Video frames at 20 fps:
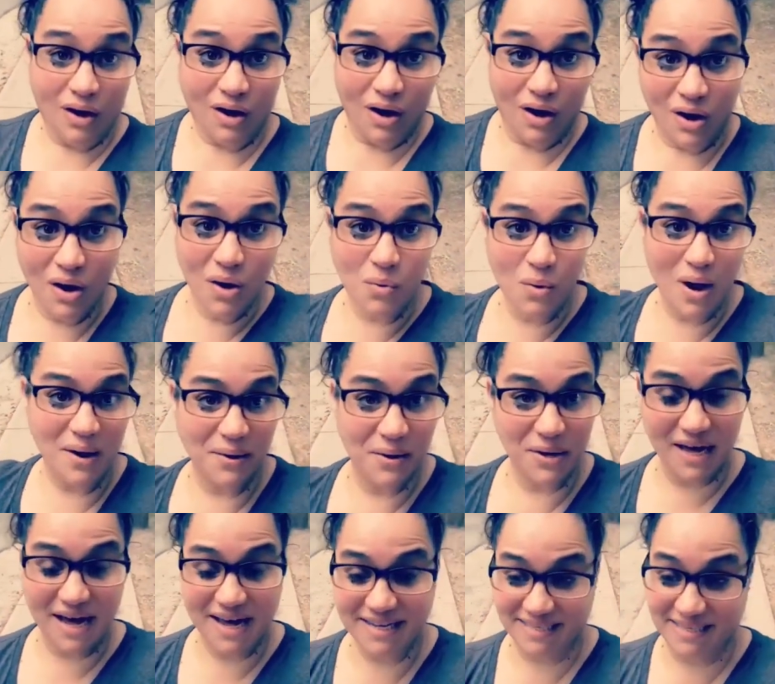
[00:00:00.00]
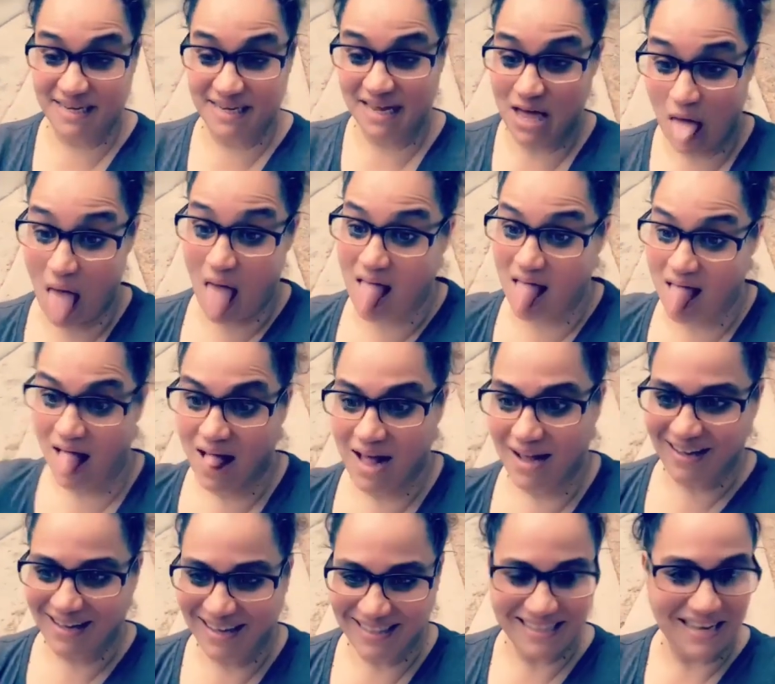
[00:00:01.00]
Oh, wow, you guys.
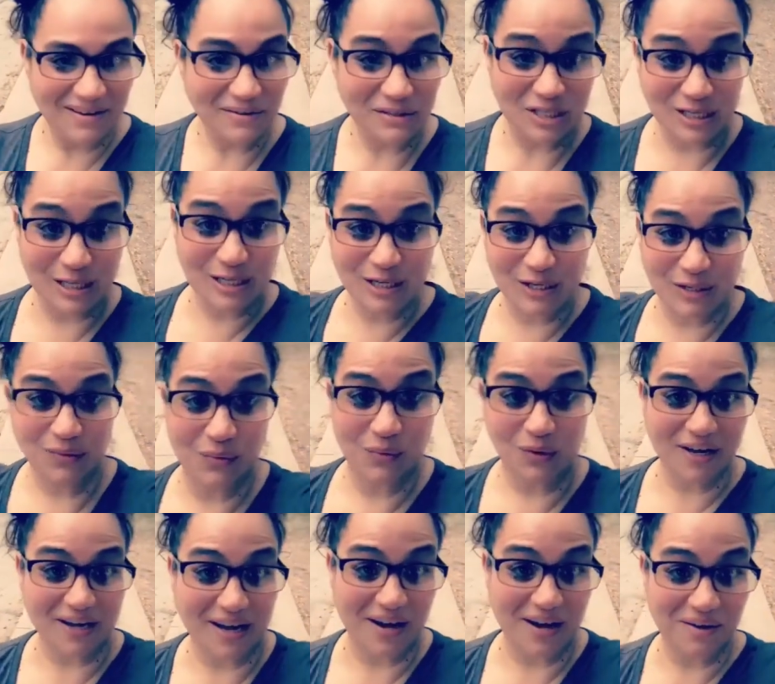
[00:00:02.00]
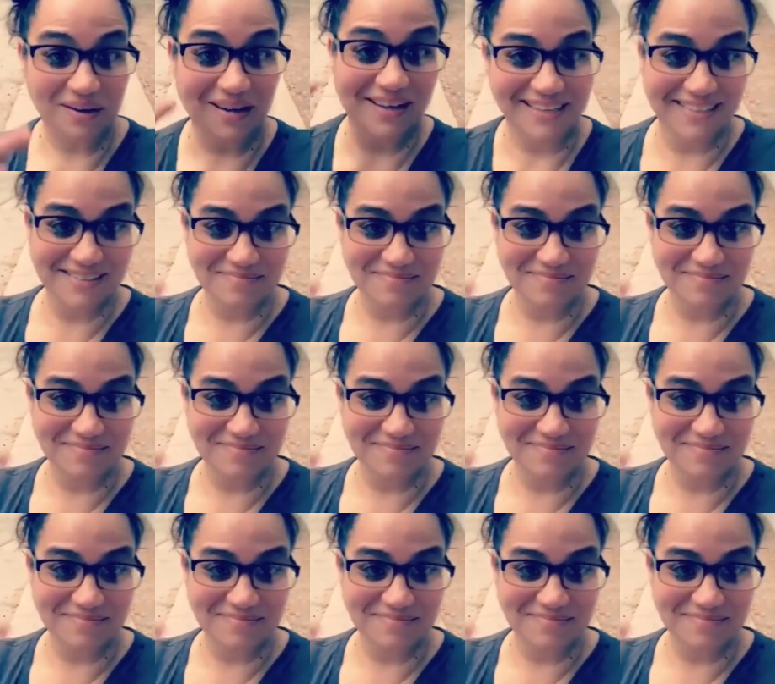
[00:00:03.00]
That was such a good workout.